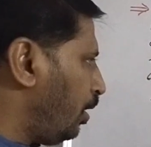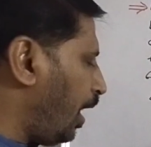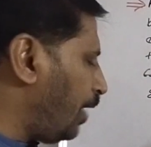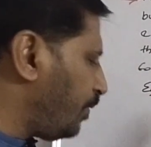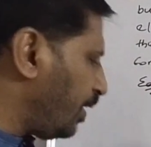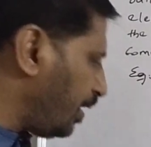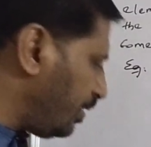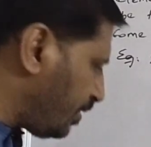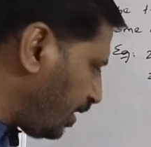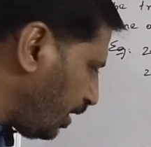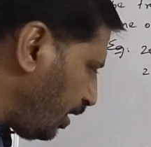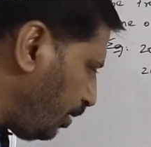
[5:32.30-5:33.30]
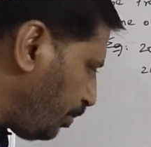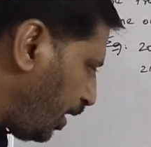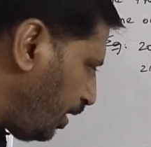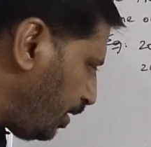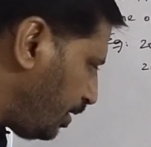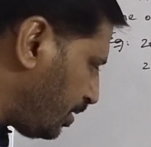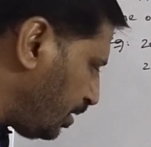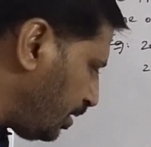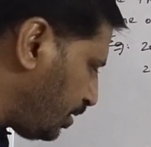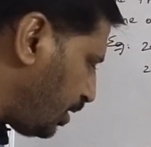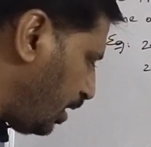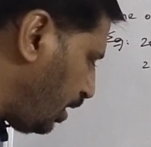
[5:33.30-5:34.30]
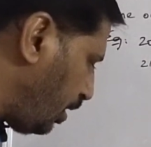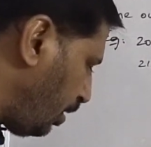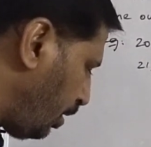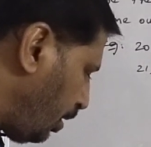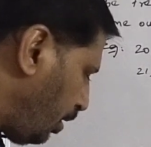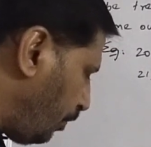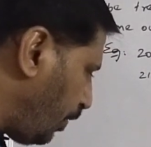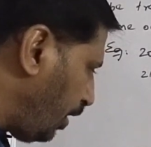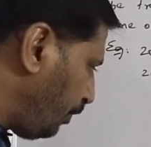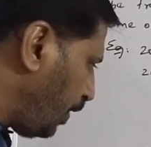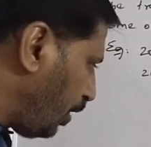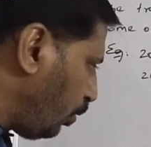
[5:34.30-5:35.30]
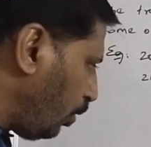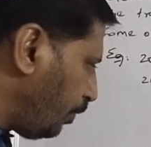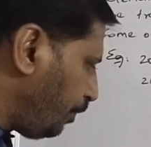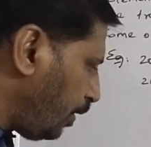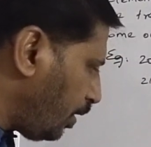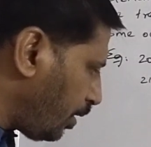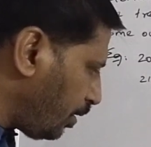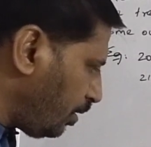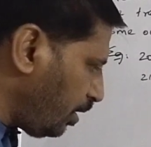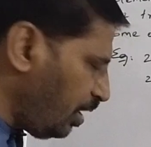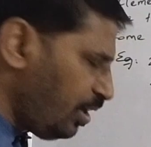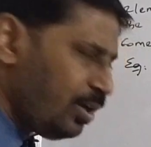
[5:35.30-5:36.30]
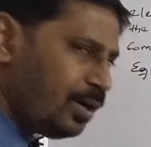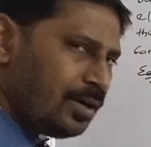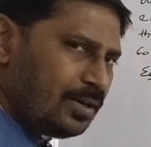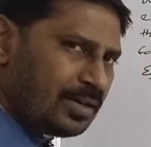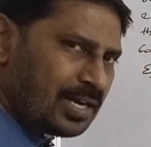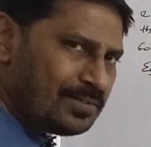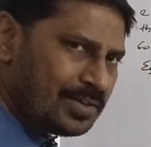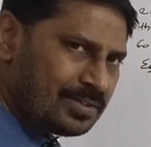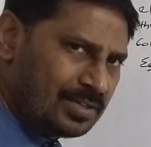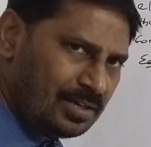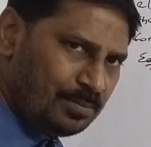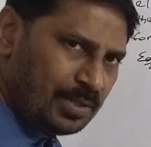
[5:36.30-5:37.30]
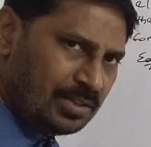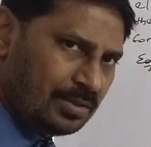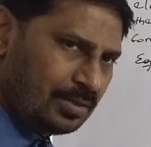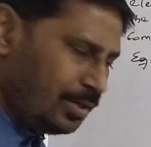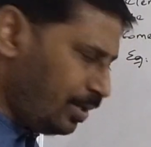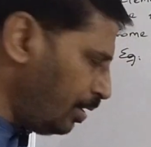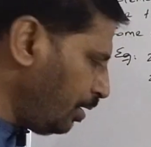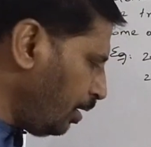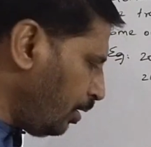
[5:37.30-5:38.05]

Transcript: after constructing binary search tree, when we go for in-order traversal methods,